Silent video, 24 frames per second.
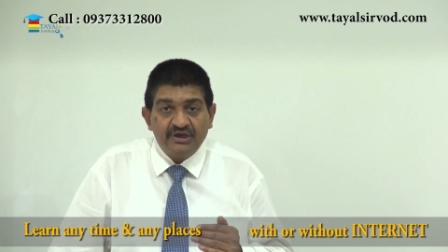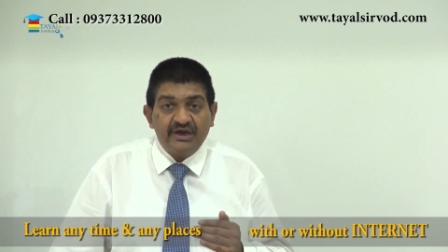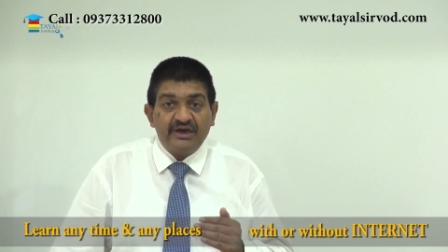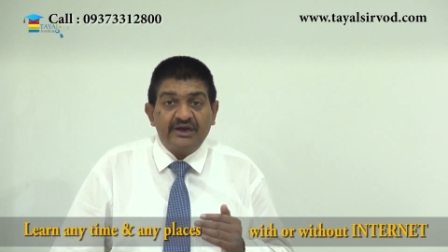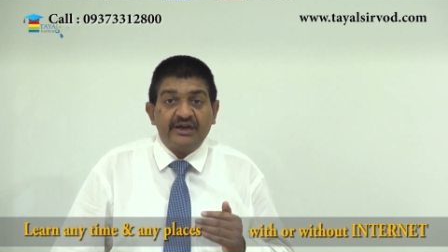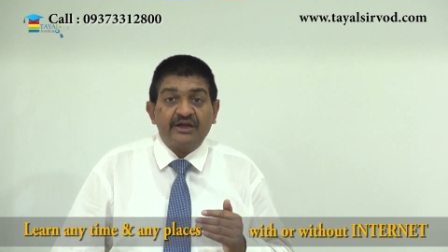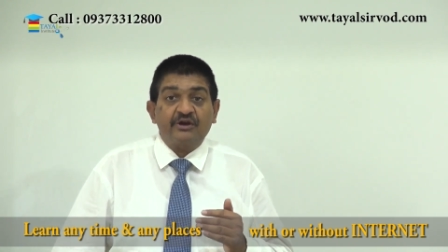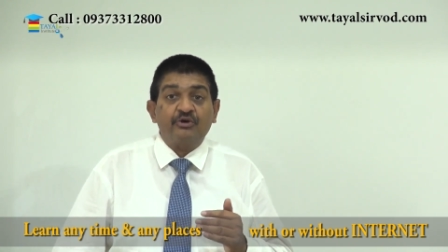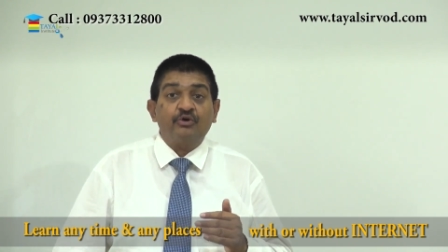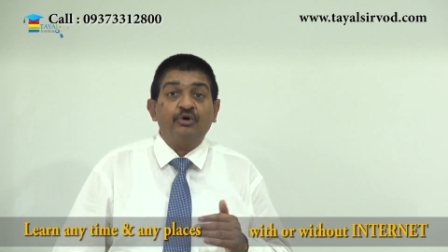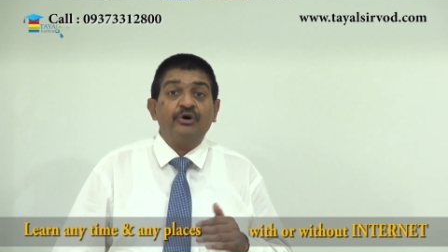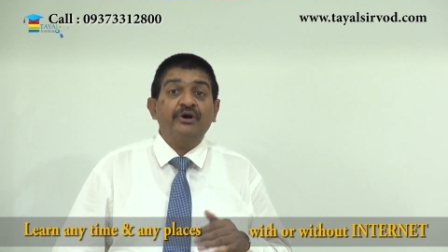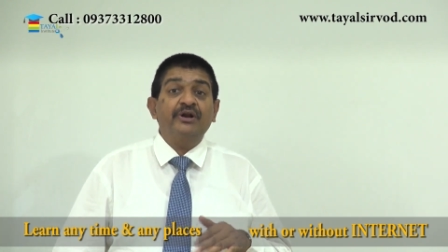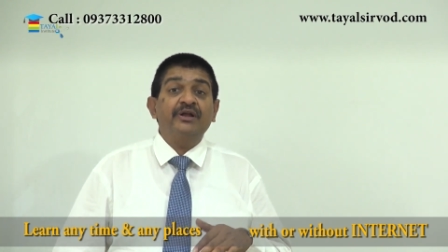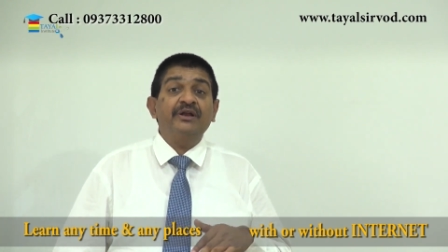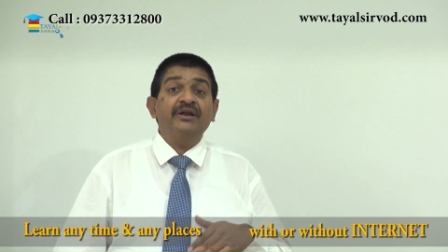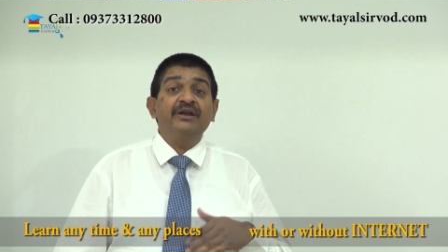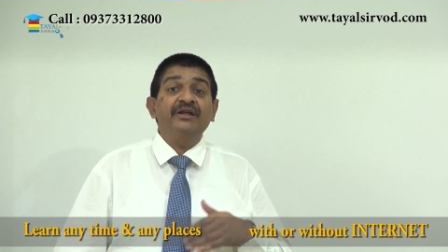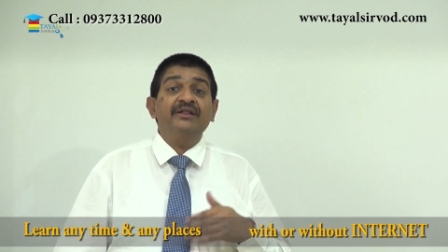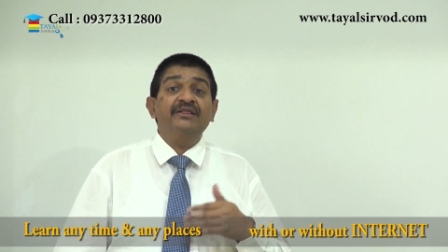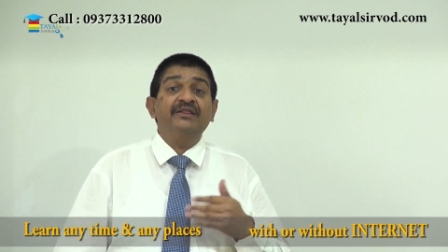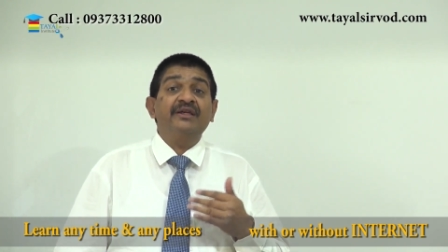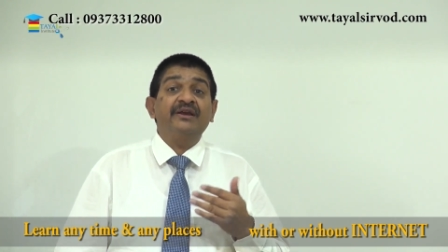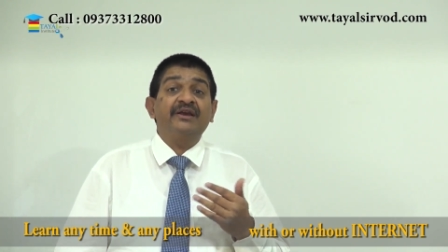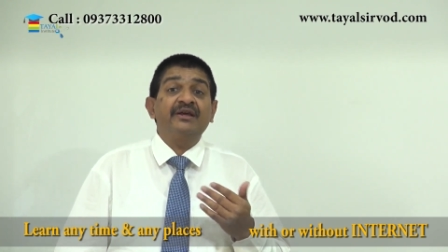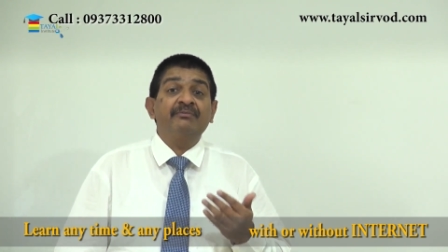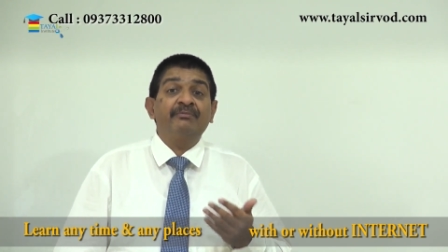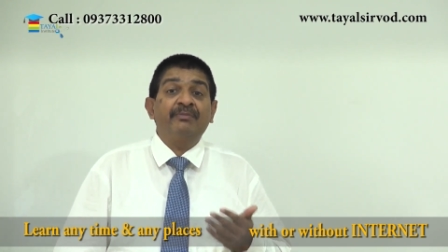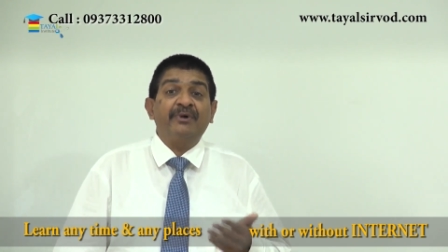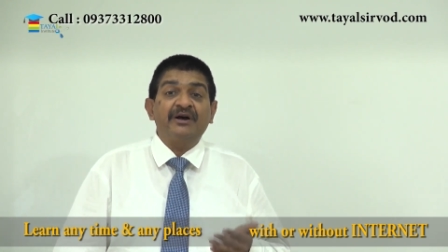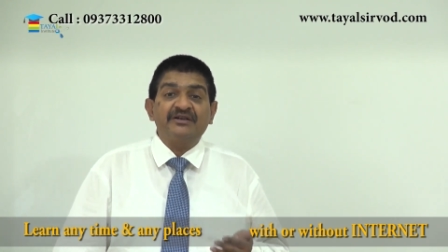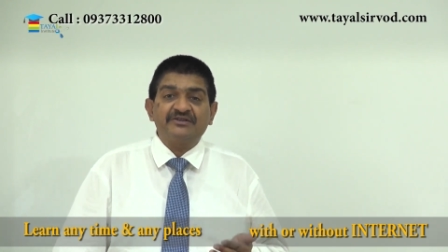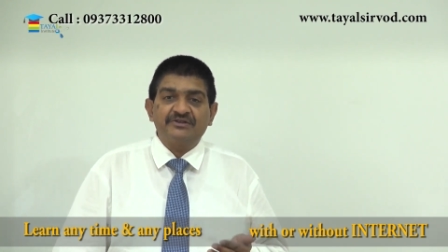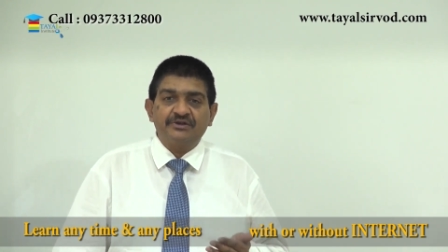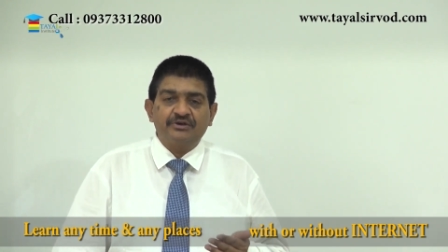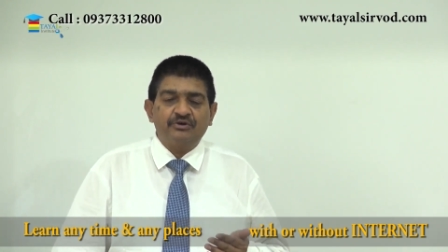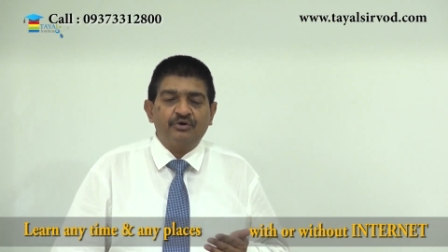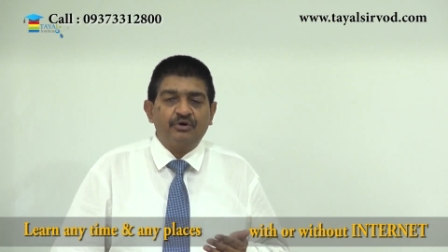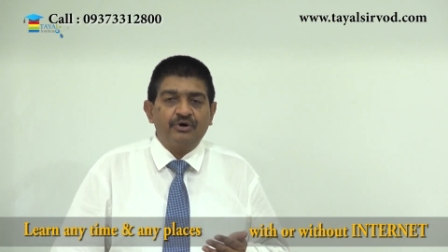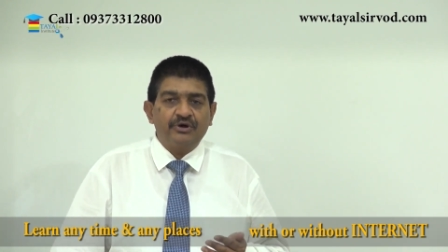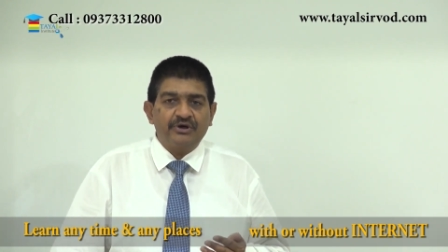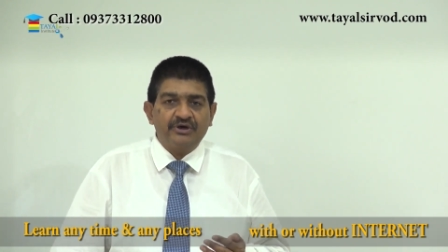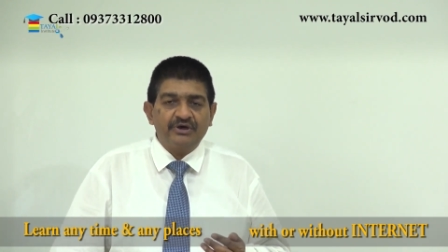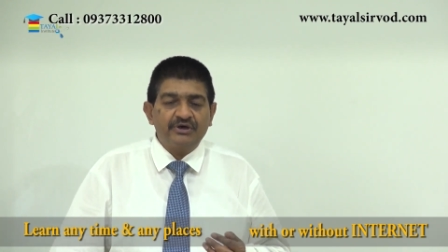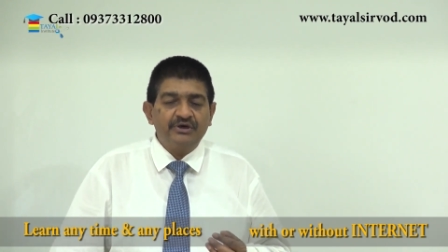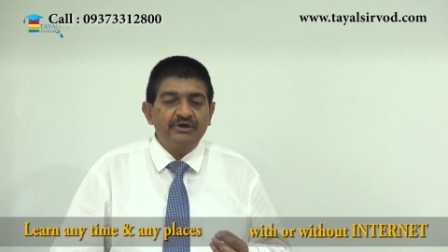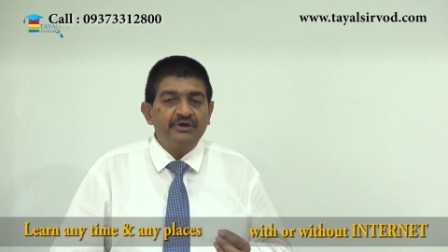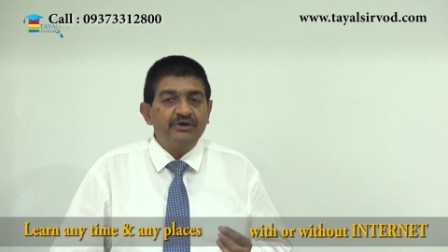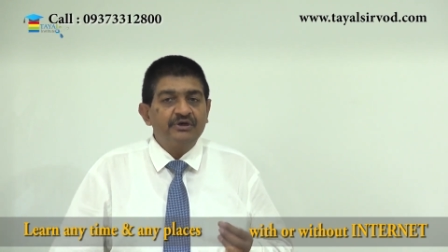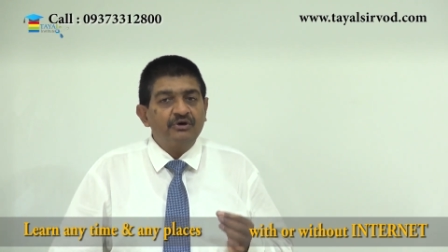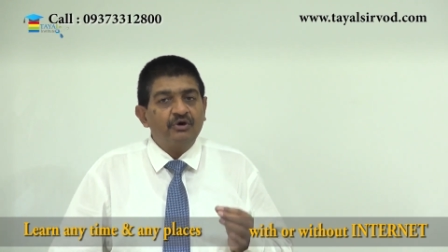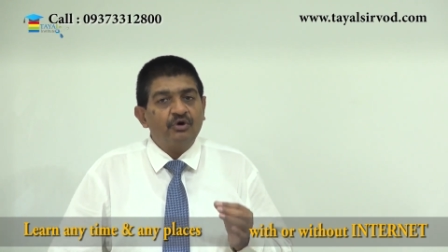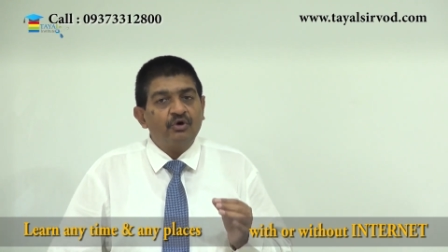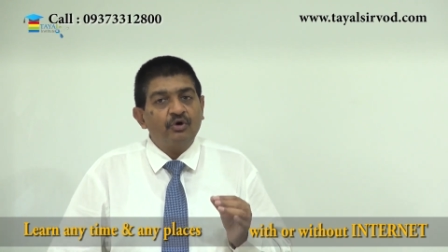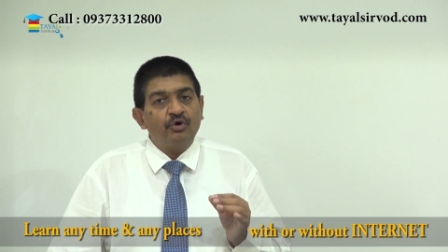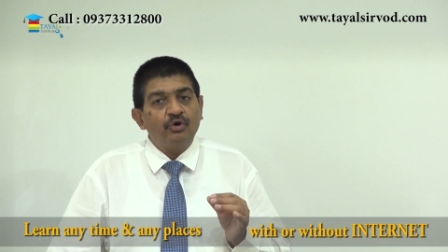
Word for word: and accordingly they can pass an order,